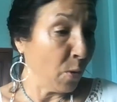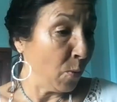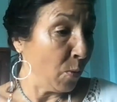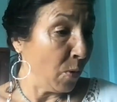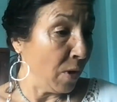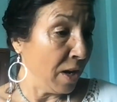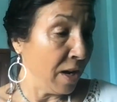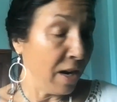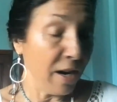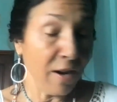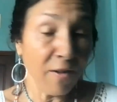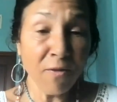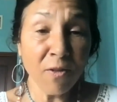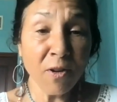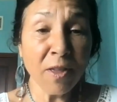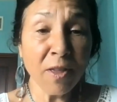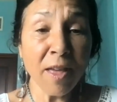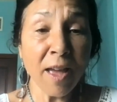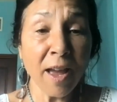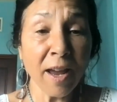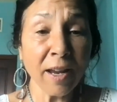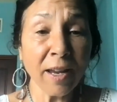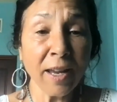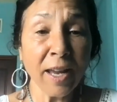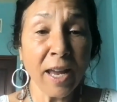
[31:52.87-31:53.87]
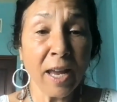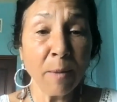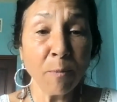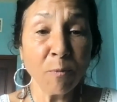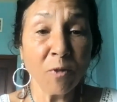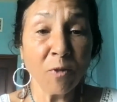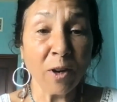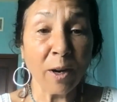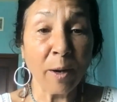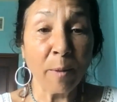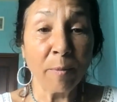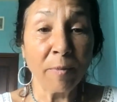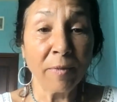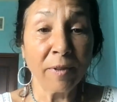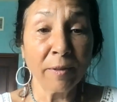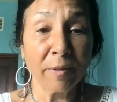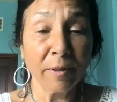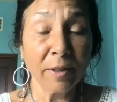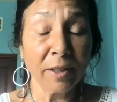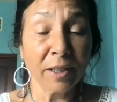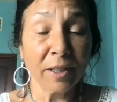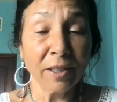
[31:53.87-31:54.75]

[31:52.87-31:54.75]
or wherever that came from.